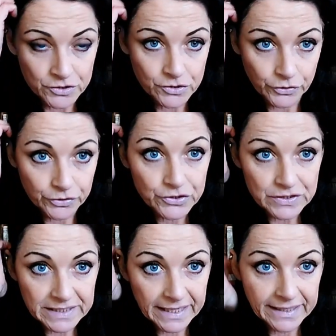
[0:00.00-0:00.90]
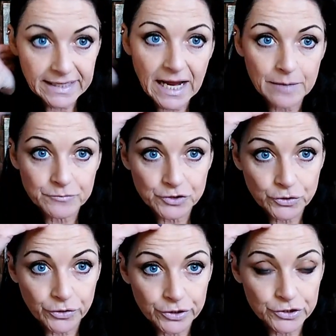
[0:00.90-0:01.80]
So today I'm
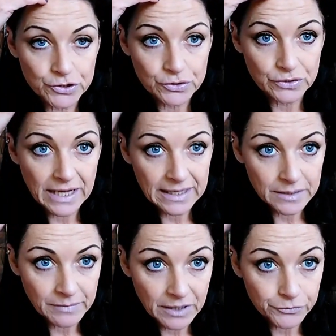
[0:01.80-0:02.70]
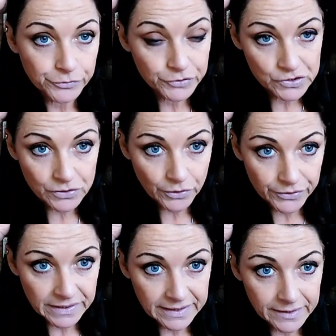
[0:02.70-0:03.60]
going to color my roots
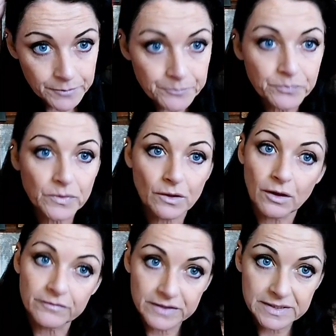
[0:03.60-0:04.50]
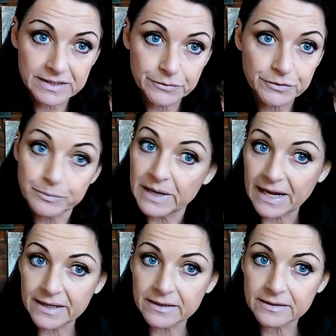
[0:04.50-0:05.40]
only, obviously with
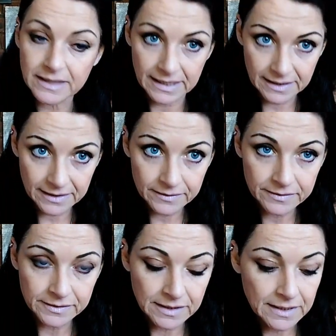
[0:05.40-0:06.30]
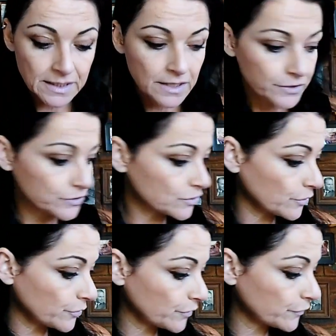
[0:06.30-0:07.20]
black color.
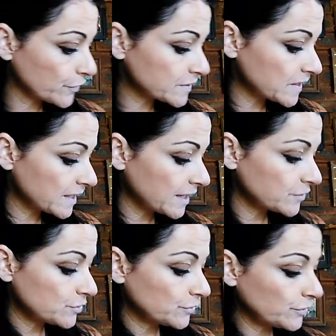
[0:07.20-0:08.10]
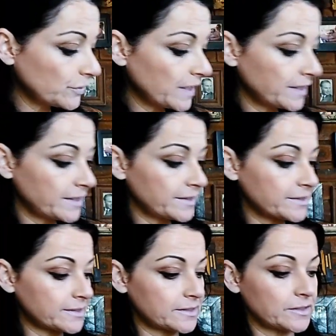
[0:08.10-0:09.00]
So the first thing I do
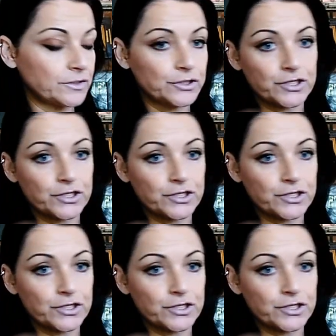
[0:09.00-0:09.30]
is